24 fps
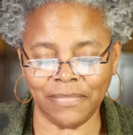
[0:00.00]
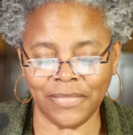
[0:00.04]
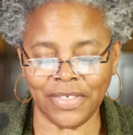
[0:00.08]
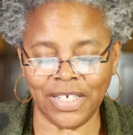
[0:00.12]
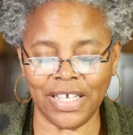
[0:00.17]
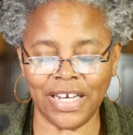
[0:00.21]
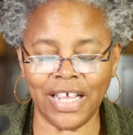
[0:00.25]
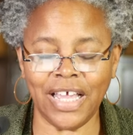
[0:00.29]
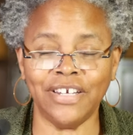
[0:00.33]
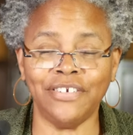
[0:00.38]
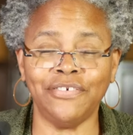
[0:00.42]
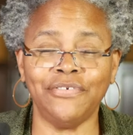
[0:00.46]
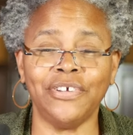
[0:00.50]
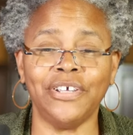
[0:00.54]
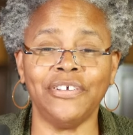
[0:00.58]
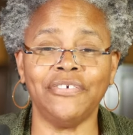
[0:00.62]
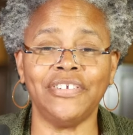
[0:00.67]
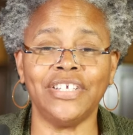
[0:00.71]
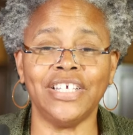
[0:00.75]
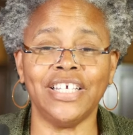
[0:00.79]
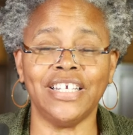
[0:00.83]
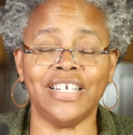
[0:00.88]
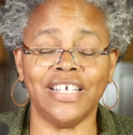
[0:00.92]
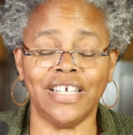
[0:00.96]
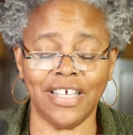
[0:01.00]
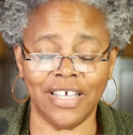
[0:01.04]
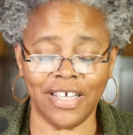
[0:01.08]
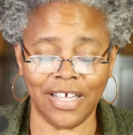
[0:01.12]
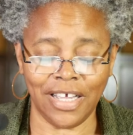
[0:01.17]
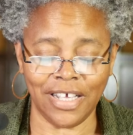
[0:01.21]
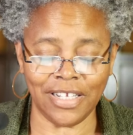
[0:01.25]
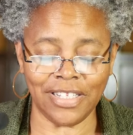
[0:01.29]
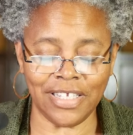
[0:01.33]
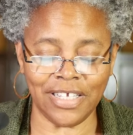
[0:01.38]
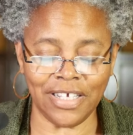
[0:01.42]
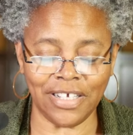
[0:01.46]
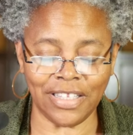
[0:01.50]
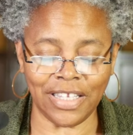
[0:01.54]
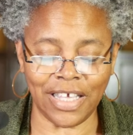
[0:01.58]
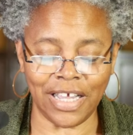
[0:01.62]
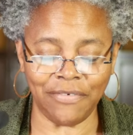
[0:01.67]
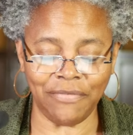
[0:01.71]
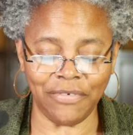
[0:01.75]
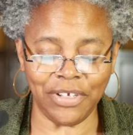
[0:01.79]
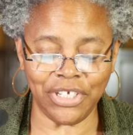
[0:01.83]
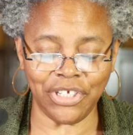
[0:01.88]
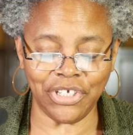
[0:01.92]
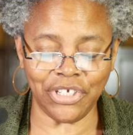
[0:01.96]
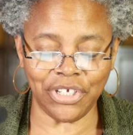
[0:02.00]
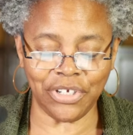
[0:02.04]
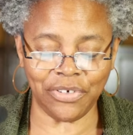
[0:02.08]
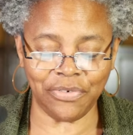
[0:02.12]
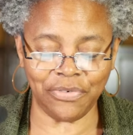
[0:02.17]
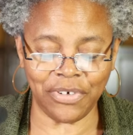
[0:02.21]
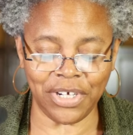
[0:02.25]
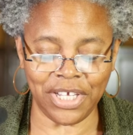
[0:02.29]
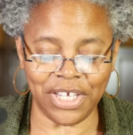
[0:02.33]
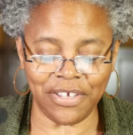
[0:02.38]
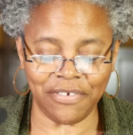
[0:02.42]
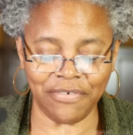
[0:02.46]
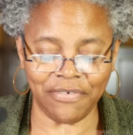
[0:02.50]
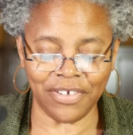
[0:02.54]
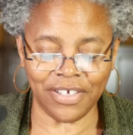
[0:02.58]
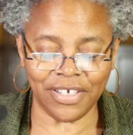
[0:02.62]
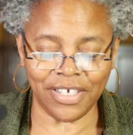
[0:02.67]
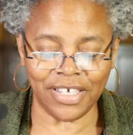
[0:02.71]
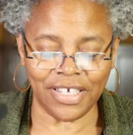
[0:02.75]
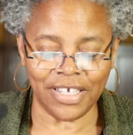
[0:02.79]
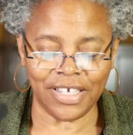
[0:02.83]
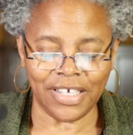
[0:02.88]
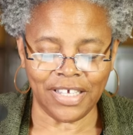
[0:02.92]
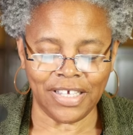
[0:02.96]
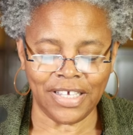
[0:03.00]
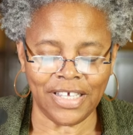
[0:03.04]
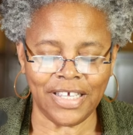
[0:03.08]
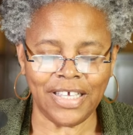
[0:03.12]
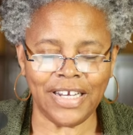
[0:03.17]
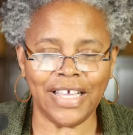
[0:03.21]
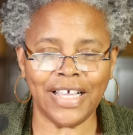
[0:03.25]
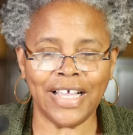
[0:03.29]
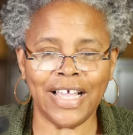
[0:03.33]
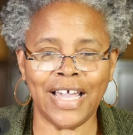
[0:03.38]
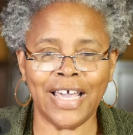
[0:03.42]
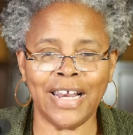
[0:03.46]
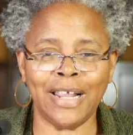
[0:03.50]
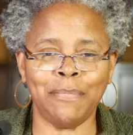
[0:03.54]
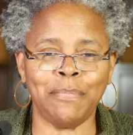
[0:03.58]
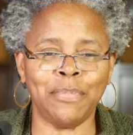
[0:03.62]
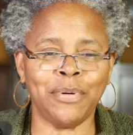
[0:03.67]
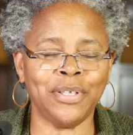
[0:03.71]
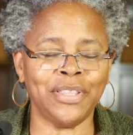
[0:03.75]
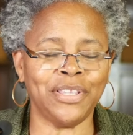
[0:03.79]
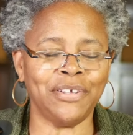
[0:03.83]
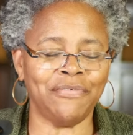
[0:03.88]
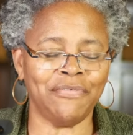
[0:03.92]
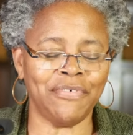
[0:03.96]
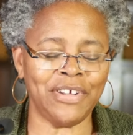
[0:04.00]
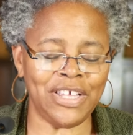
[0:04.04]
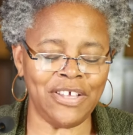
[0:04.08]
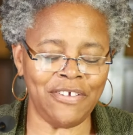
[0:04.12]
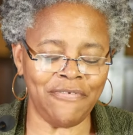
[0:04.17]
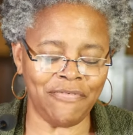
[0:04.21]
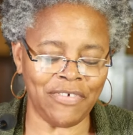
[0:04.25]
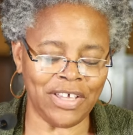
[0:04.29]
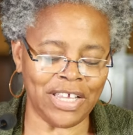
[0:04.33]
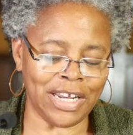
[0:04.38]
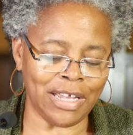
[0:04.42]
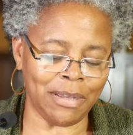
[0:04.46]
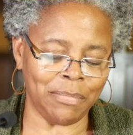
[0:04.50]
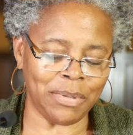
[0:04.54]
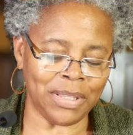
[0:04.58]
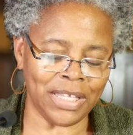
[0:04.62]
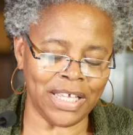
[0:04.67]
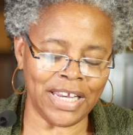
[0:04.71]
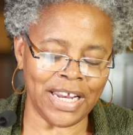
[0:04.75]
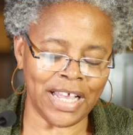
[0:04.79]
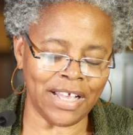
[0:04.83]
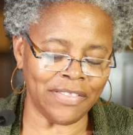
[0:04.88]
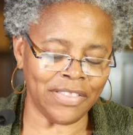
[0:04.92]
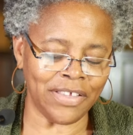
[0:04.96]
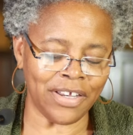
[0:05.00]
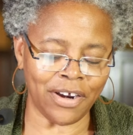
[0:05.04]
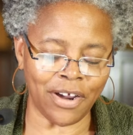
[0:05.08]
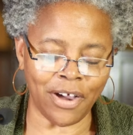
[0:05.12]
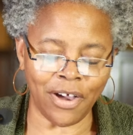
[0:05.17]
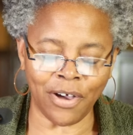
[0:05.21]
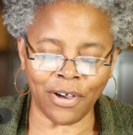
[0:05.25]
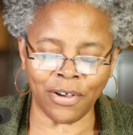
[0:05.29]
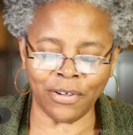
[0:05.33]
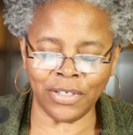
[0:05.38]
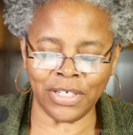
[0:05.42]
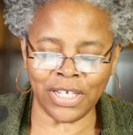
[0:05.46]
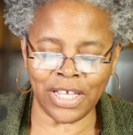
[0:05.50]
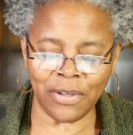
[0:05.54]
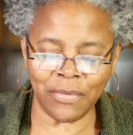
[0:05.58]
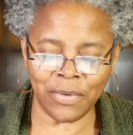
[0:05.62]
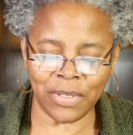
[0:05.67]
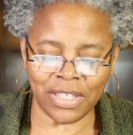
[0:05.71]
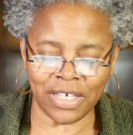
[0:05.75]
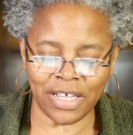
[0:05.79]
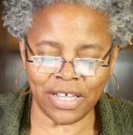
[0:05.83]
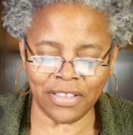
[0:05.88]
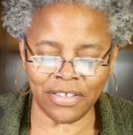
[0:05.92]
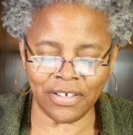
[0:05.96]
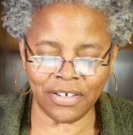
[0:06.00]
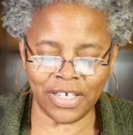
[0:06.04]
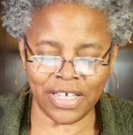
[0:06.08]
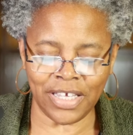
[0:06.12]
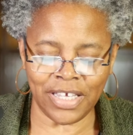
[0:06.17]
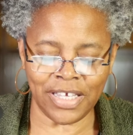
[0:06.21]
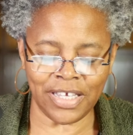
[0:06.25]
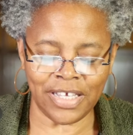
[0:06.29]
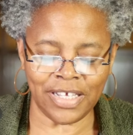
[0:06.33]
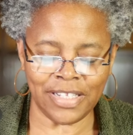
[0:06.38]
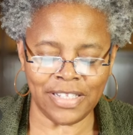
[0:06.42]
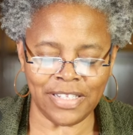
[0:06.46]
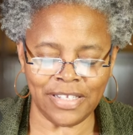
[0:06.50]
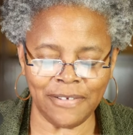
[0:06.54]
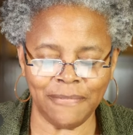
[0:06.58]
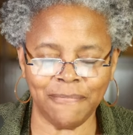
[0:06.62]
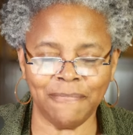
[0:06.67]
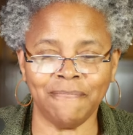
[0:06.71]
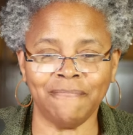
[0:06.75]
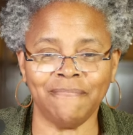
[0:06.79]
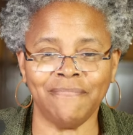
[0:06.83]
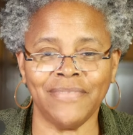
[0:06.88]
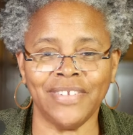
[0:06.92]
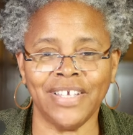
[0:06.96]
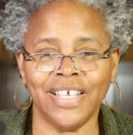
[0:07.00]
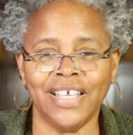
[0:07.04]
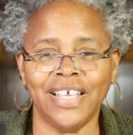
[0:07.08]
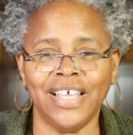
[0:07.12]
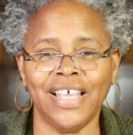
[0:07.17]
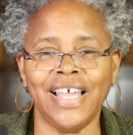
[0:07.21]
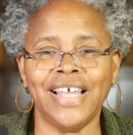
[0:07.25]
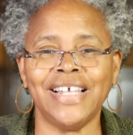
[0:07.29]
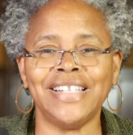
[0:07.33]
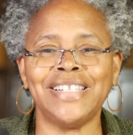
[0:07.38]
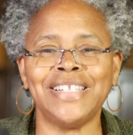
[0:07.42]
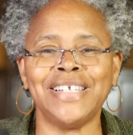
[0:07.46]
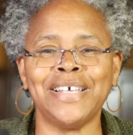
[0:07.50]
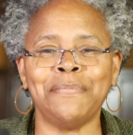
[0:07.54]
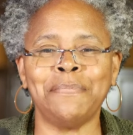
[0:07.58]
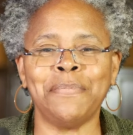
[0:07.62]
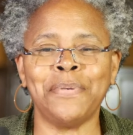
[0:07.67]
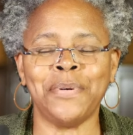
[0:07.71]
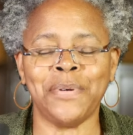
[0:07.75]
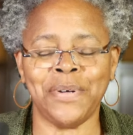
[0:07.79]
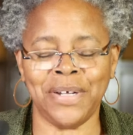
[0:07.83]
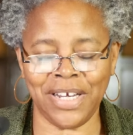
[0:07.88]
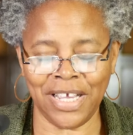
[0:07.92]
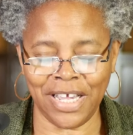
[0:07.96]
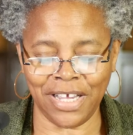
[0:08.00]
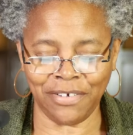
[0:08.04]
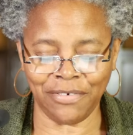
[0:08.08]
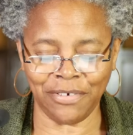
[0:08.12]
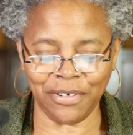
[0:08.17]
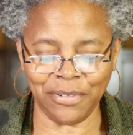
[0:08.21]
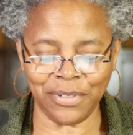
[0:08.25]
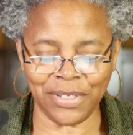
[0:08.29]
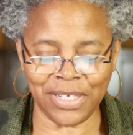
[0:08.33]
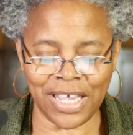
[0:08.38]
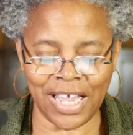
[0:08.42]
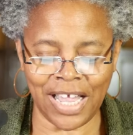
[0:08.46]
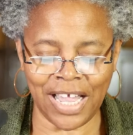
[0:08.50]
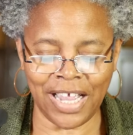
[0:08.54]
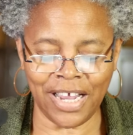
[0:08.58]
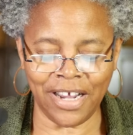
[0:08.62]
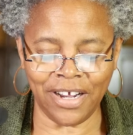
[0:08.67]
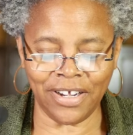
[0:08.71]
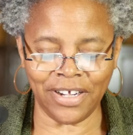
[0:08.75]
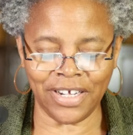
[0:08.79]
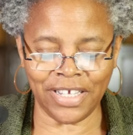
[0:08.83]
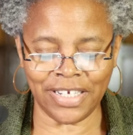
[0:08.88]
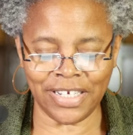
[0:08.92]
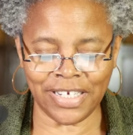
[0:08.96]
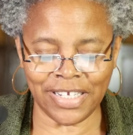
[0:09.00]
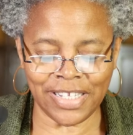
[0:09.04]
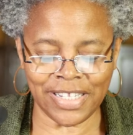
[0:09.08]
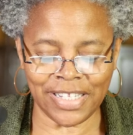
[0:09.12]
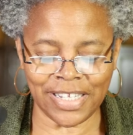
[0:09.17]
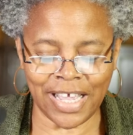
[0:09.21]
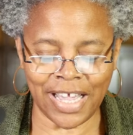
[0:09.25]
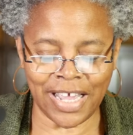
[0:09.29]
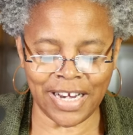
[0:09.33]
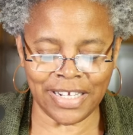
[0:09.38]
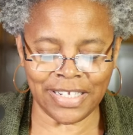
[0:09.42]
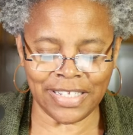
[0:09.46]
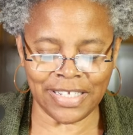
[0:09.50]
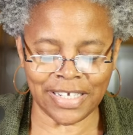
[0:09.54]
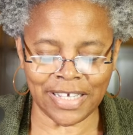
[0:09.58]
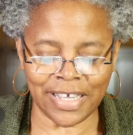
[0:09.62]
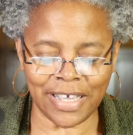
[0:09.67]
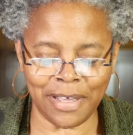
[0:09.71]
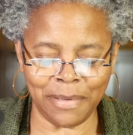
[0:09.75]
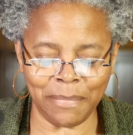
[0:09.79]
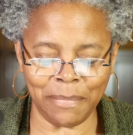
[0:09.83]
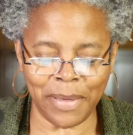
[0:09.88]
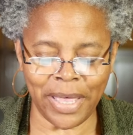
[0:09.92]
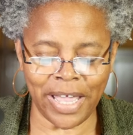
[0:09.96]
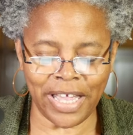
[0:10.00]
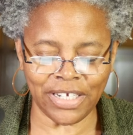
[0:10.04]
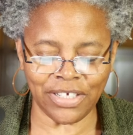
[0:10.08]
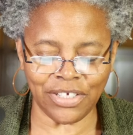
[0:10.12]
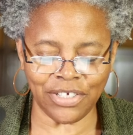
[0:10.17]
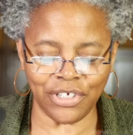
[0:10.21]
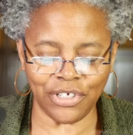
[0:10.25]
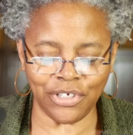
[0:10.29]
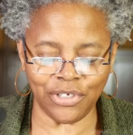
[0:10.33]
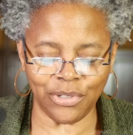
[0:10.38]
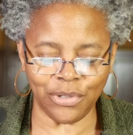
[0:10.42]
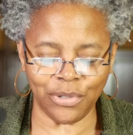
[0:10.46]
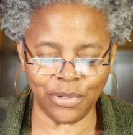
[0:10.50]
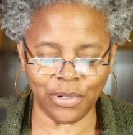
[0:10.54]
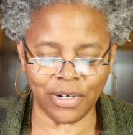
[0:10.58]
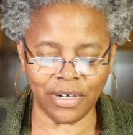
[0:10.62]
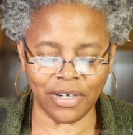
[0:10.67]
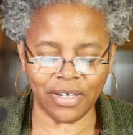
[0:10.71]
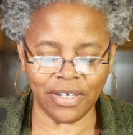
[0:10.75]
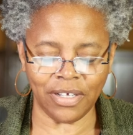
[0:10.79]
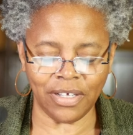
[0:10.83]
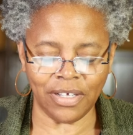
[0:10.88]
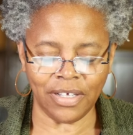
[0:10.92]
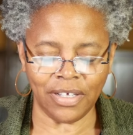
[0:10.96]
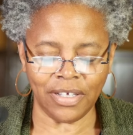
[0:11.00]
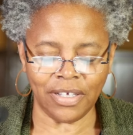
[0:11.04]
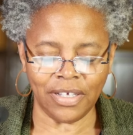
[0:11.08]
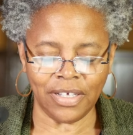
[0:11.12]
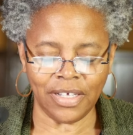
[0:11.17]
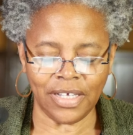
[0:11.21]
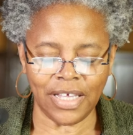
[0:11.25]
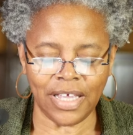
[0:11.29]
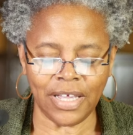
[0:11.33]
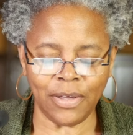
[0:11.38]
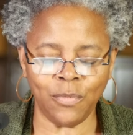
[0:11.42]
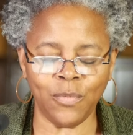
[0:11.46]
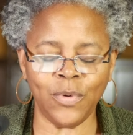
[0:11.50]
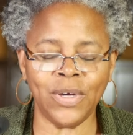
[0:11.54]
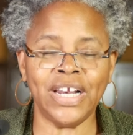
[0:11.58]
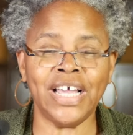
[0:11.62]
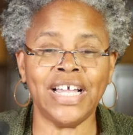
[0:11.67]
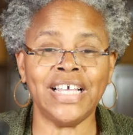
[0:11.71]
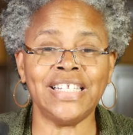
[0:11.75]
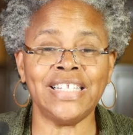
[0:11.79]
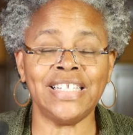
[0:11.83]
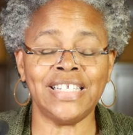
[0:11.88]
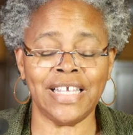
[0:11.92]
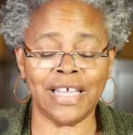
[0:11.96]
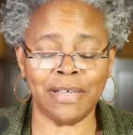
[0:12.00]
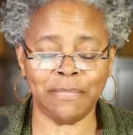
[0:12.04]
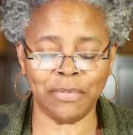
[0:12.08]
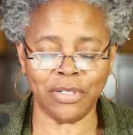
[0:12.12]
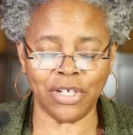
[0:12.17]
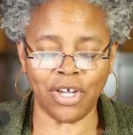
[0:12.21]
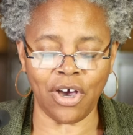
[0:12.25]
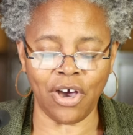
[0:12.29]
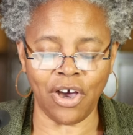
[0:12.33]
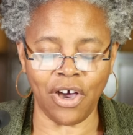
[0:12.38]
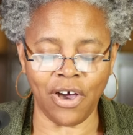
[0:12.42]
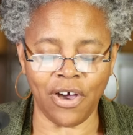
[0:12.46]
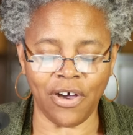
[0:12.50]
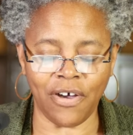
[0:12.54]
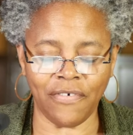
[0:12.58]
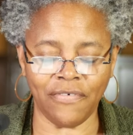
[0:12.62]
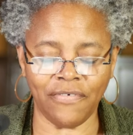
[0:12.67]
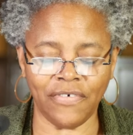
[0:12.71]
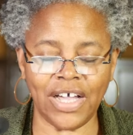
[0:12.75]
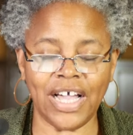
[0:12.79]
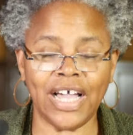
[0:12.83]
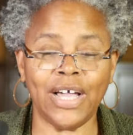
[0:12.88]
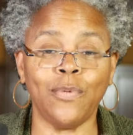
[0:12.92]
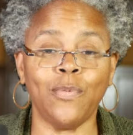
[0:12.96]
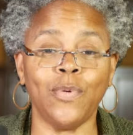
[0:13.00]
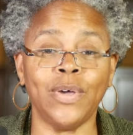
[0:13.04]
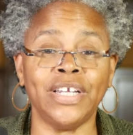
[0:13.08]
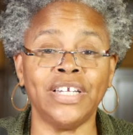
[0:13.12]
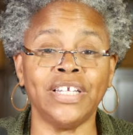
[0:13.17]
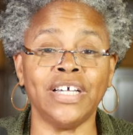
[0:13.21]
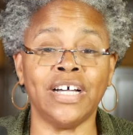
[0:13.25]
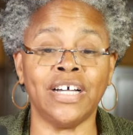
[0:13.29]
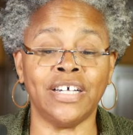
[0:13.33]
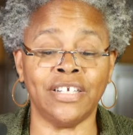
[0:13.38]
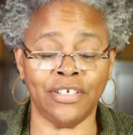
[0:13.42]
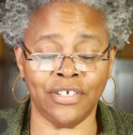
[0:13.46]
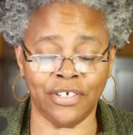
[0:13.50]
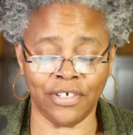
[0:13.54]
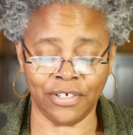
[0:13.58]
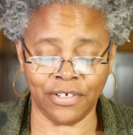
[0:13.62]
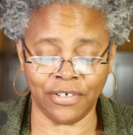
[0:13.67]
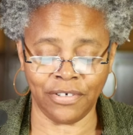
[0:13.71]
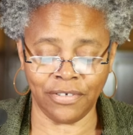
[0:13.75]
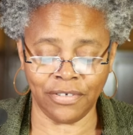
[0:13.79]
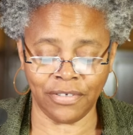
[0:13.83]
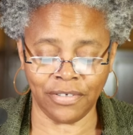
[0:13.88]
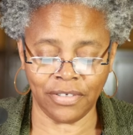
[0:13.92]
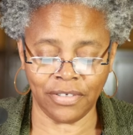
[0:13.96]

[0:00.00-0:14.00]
and I drifted until I reached a reef. And I got up on the reef and I played out there all day with other kids. At some point, I grew tired and decided to come back to shore. And when I stepped off, I went under.